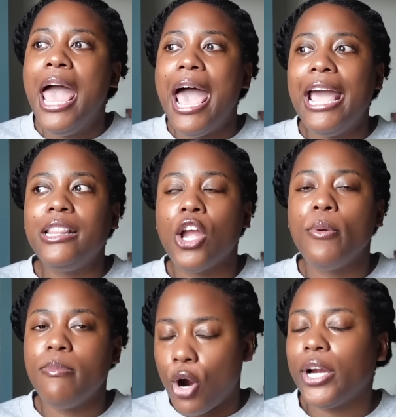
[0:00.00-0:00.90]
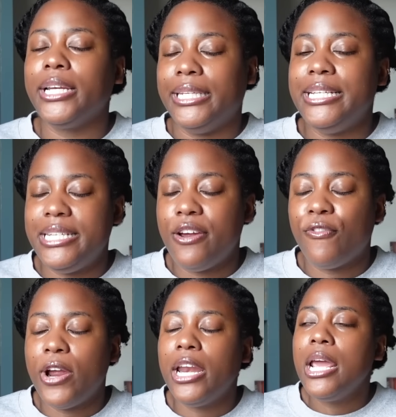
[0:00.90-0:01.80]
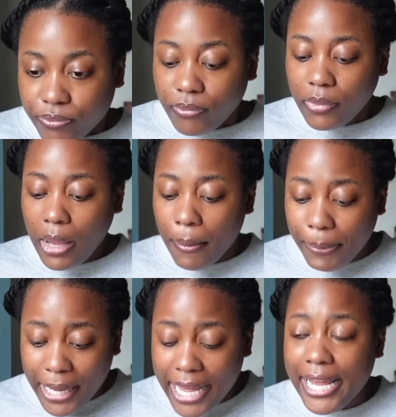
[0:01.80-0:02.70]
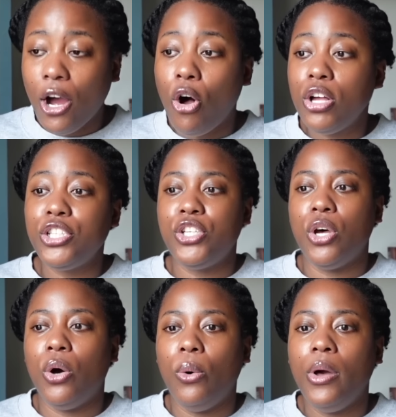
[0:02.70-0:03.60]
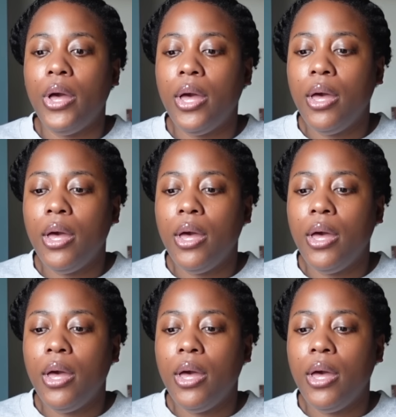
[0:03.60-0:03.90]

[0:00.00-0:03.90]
and they're markedly different. But also,